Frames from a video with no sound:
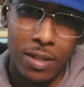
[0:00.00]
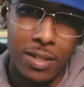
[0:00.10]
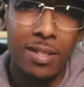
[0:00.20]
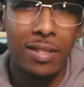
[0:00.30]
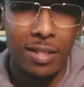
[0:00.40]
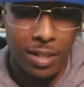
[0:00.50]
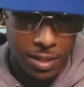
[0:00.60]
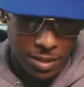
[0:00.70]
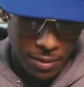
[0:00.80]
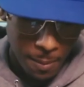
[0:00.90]
This is
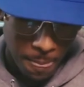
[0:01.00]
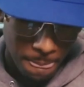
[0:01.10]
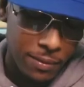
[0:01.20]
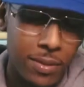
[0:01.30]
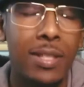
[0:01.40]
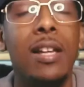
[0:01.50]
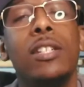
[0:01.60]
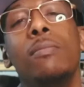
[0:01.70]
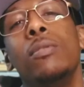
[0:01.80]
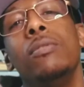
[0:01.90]
six.
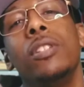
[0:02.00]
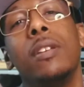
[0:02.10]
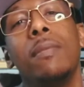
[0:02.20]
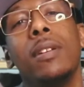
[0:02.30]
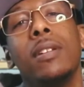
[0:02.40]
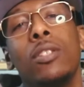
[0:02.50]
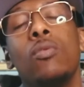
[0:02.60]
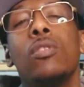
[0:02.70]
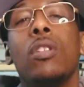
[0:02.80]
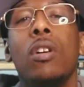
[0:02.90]
Versace Blue Jean, man. This
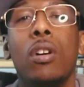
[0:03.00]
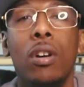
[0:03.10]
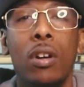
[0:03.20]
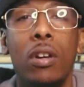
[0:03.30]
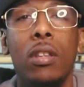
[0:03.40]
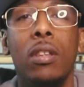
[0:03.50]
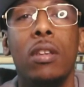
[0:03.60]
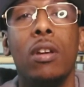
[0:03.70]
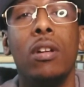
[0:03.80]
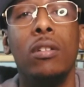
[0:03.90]
was a good
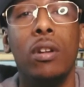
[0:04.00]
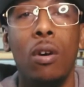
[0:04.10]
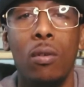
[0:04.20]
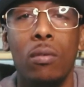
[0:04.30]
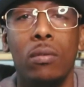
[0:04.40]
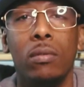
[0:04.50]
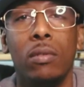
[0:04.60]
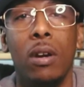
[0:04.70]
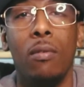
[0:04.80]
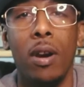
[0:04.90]
cologne
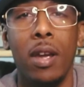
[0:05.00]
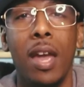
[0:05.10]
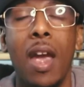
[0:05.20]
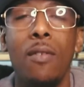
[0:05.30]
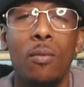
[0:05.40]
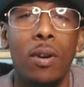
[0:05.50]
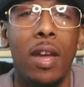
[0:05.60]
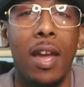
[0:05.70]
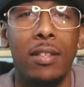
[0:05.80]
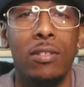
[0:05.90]
all right? Everyone
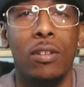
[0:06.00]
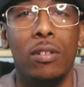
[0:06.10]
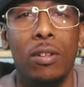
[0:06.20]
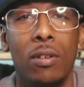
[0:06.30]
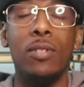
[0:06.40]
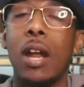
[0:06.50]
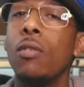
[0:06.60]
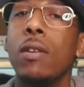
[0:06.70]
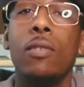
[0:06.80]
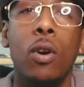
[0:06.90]
had this cologne. I
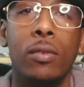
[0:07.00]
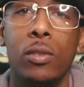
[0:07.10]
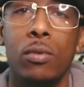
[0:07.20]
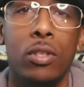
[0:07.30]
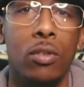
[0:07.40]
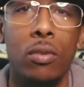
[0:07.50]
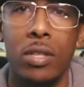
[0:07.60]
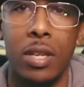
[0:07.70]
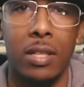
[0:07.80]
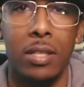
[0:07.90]
don't even know if this was a
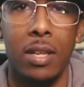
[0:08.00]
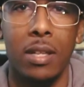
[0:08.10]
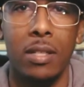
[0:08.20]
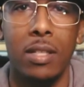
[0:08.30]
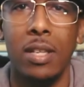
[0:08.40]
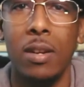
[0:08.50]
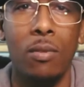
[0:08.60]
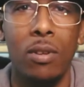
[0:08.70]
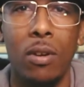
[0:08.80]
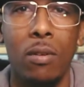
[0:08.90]
unisex thing. Does
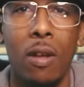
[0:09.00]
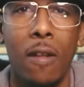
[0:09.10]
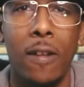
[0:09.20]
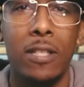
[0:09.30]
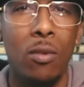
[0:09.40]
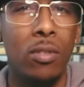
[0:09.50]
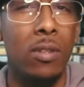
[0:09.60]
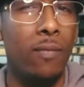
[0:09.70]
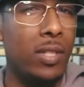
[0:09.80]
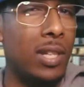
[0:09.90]
anyone know? Because it was the
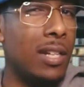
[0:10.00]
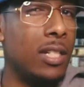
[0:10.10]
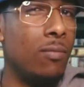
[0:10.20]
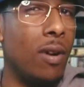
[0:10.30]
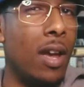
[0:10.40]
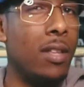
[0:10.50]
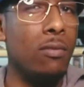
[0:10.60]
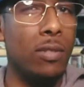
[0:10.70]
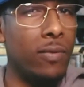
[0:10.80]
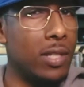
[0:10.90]
Versace red, it
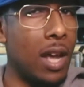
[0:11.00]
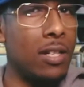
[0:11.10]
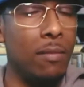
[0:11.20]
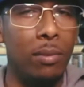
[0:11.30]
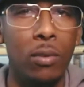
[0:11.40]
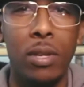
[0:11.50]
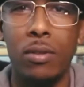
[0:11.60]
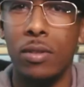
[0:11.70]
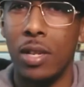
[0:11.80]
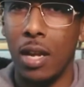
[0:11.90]
was Versace blue, there
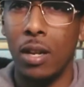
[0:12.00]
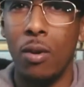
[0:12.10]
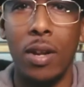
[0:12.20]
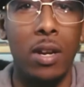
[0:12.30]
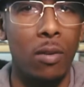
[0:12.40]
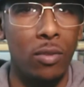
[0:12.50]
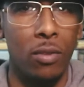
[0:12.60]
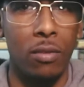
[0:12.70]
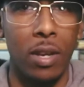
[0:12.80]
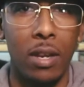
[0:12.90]
was a yellow, and then it was
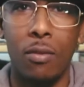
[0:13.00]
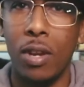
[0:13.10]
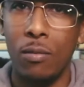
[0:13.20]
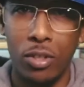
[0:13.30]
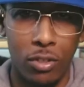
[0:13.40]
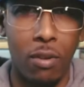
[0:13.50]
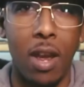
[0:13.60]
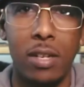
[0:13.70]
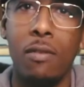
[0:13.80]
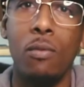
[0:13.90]
green. Green was
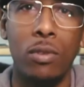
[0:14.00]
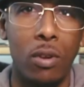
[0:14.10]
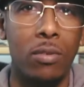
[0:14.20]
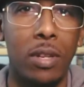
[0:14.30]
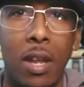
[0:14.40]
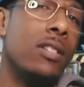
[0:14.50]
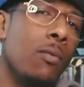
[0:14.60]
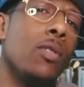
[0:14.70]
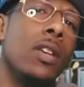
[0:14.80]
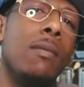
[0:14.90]
trash, everyone knows that.
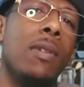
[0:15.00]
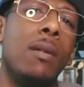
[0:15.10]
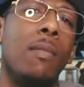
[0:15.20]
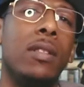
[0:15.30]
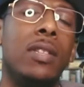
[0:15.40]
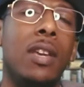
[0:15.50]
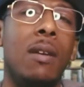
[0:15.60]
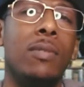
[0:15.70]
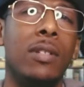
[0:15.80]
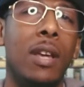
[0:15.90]
Someone hit me in my
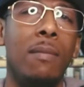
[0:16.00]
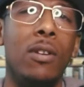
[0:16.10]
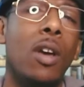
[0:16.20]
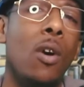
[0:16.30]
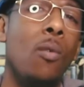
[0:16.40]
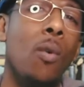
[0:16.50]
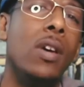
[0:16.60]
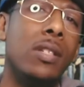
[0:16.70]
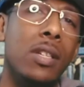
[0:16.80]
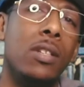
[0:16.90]
DMs and let me know,
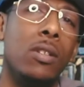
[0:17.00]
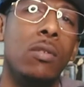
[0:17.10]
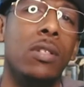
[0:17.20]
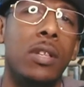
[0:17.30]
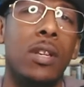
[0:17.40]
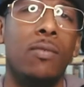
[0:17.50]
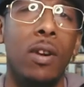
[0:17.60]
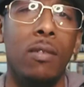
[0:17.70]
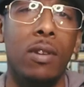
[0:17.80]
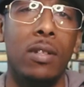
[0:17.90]
was this a unisex
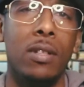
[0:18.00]
fragrance?